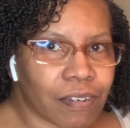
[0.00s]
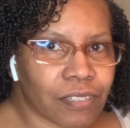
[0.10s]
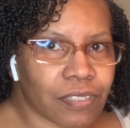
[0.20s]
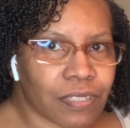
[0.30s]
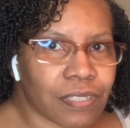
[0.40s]

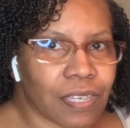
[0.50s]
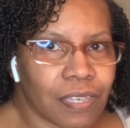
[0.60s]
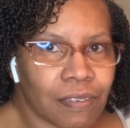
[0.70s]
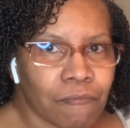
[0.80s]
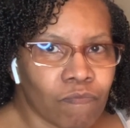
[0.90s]
to
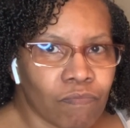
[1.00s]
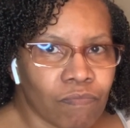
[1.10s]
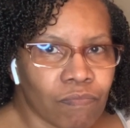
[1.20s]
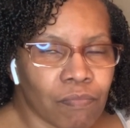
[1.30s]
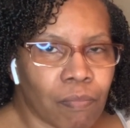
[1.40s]
see
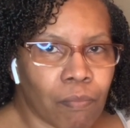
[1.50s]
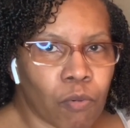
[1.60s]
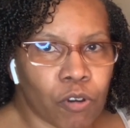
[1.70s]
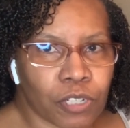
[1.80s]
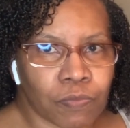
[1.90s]

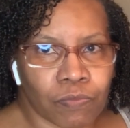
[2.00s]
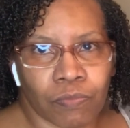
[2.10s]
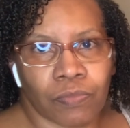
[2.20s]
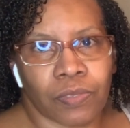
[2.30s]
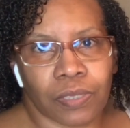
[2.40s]
more
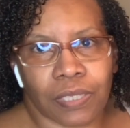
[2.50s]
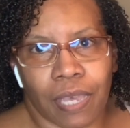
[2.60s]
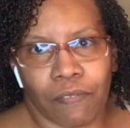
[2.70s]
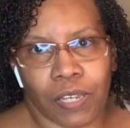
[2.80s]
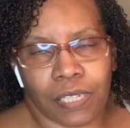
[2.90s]

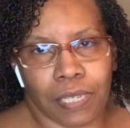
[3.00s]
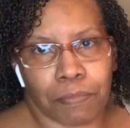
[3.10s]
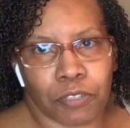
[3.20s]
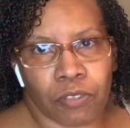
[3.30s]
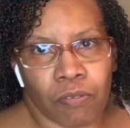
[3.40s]
saving
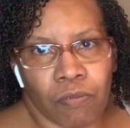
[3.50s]
tips,